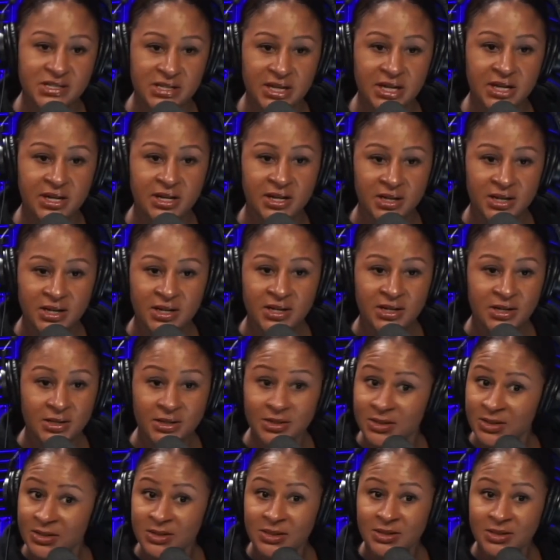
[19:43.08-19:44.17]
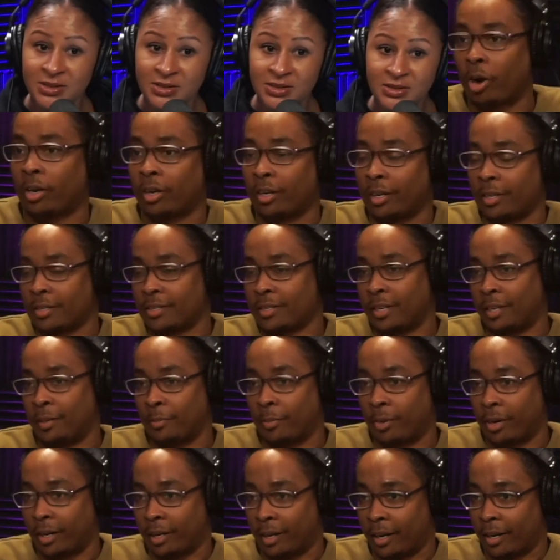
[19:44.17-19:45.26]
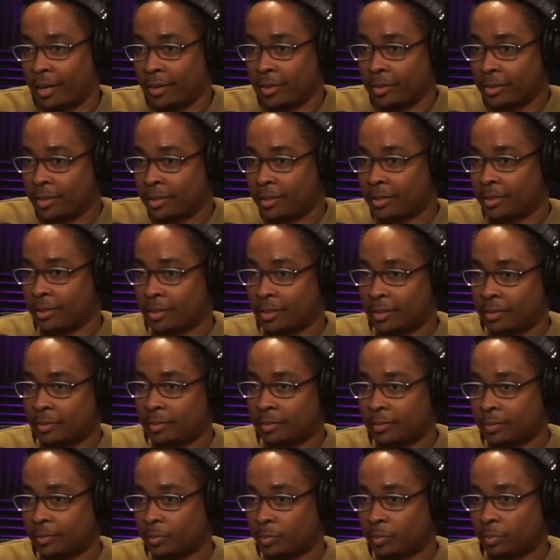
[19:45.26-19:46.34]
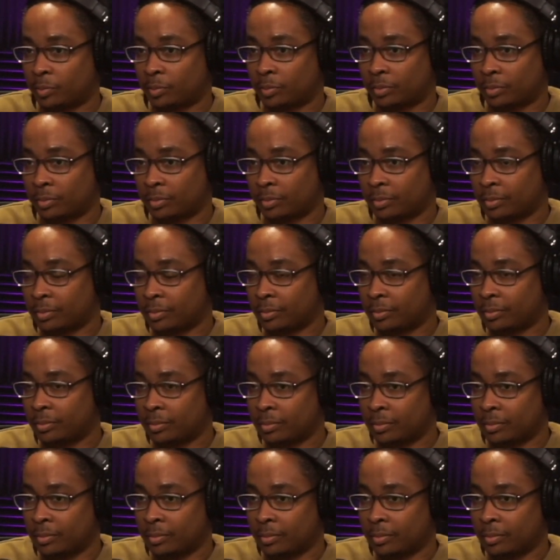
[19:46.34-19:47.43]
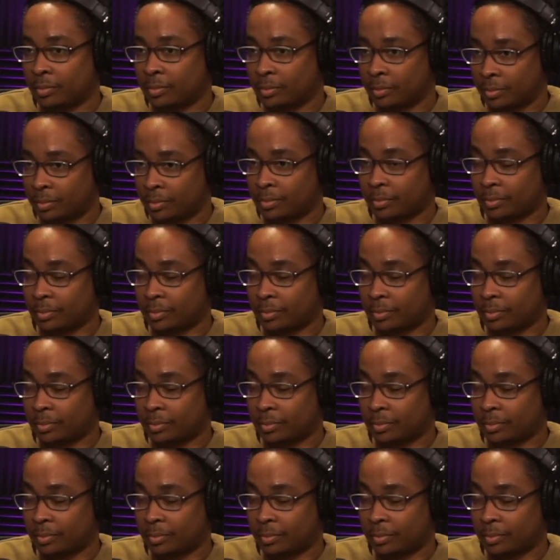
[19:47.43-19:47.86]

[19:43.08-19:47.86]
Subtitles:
Yeah, privacy is like their marketing scheme right now. Yeah, that exactly. Their marketing,